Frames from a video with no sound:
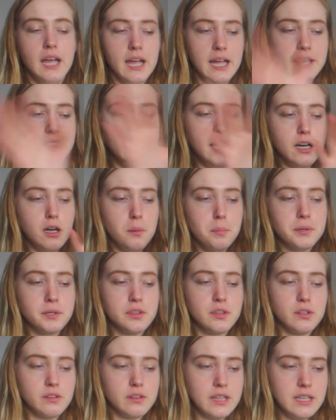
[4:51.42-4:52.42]
And then I'll
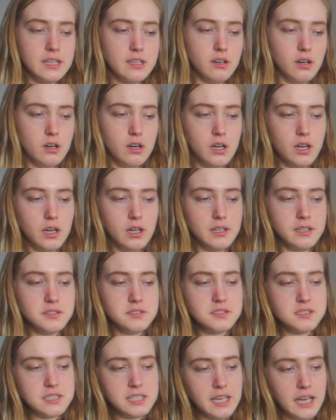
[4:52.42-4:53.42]
put the lid on,
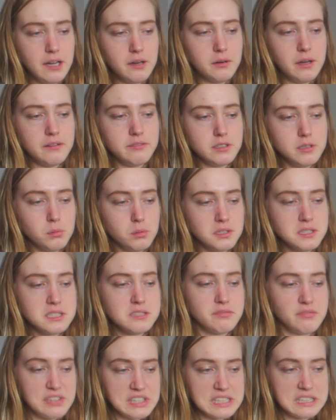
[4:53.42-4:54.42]
see how
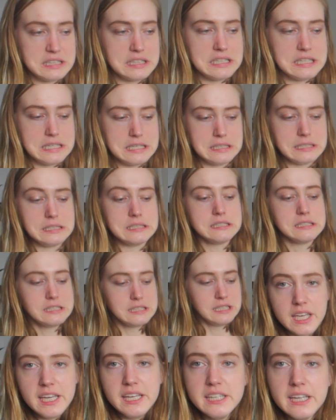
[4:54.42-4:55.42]
everyone's feeling.
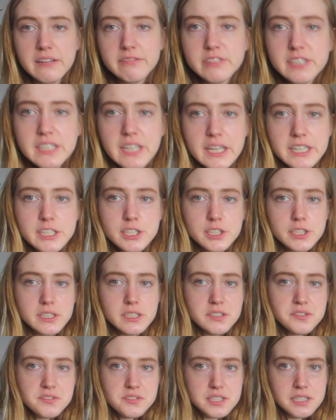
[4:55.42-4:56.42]
And every night you're
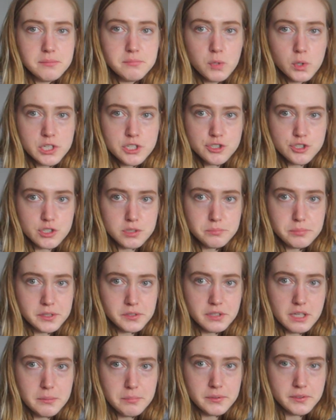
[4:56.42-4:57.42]
going to see moisture
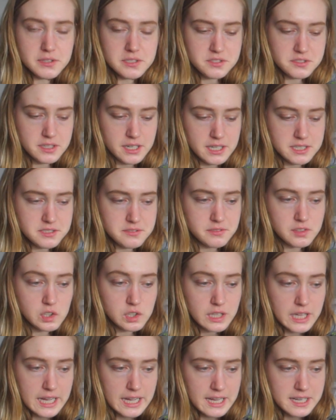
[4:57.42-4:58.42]
build up on the sides of the
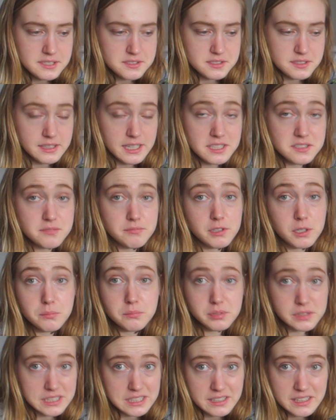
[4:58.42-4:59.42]
glass, and that's
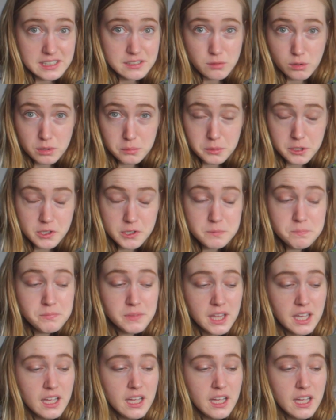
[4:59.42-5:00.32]
completely normal.